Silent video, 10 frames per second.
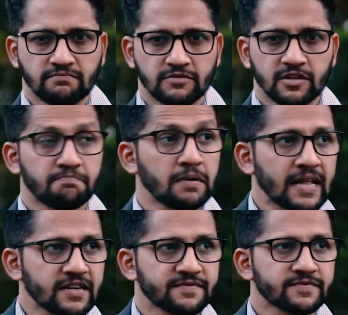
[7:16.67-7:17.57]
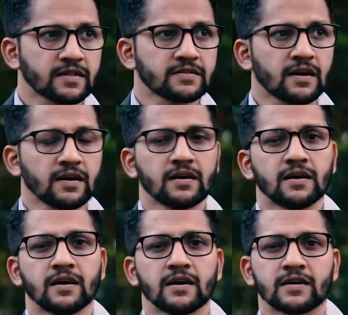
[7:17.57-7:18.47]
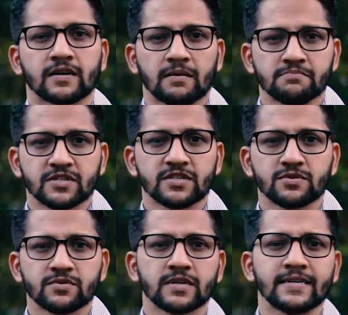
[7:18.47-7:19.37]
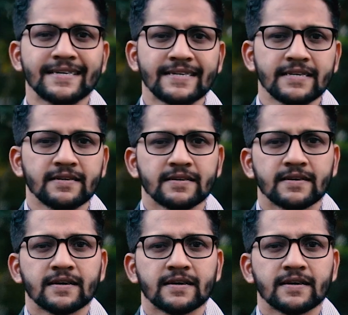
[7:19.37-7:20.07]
The planet of Tantra comes into the deity,